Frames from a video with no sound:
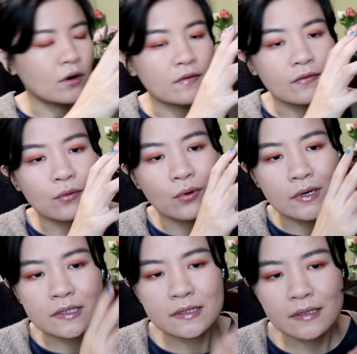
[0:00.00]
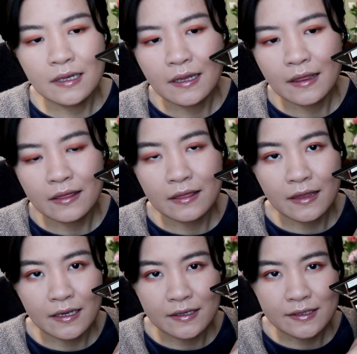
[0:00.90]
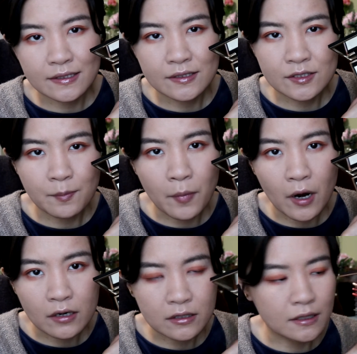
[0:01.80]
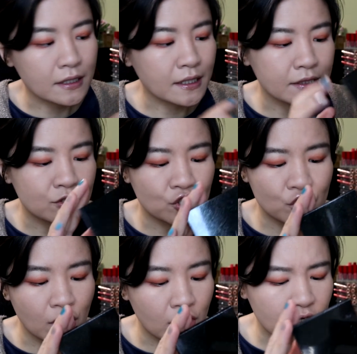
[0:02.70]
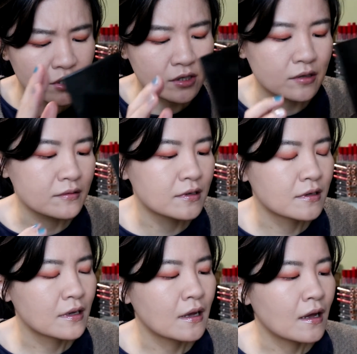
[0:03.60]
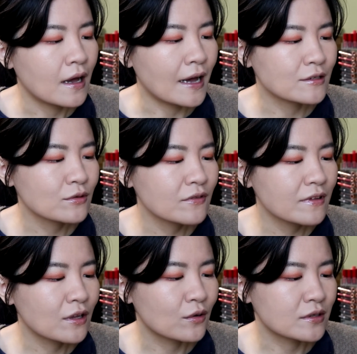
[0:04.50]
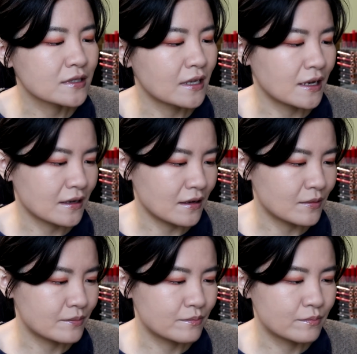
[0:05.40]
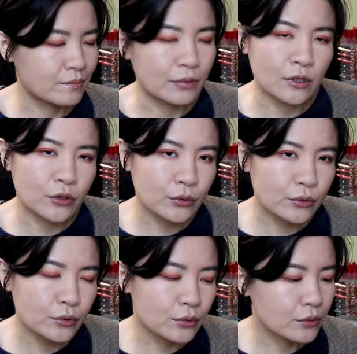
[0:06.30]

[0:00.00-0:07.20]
of course this sparkly darker, I don't even know, it's like a blue,